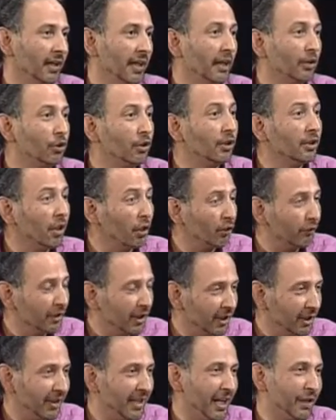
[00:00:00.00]
And actually, none of
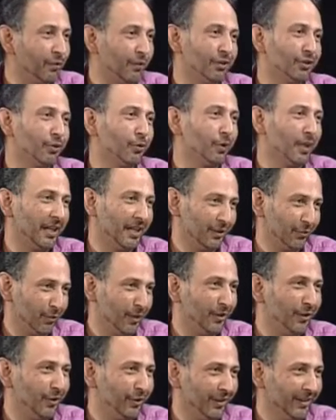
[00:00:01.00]
the other networks do that as
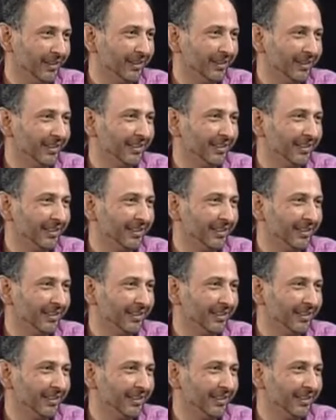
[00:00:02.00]
well today.